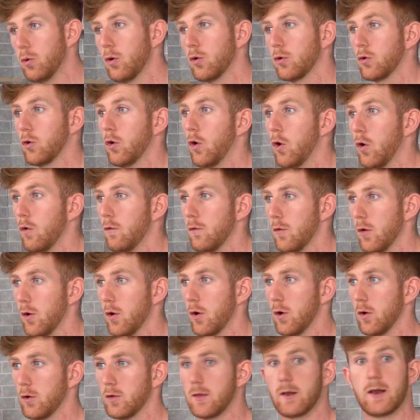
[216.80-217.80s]
put
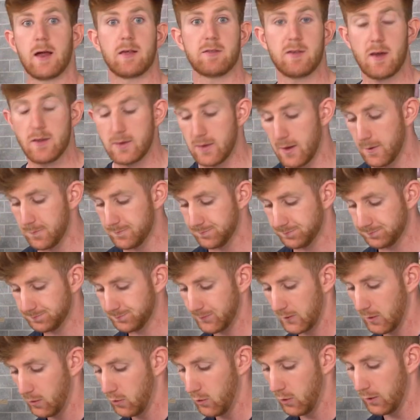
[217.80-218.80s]
over the lasagna.
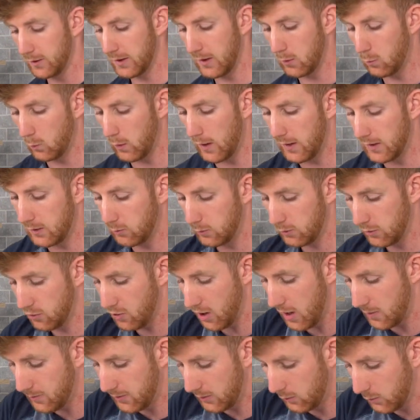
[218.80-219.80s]
So again, anyway,
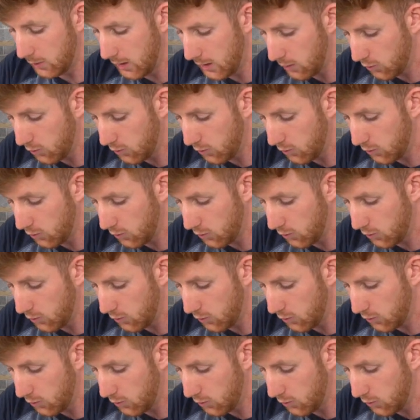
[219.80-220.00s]
chopping, we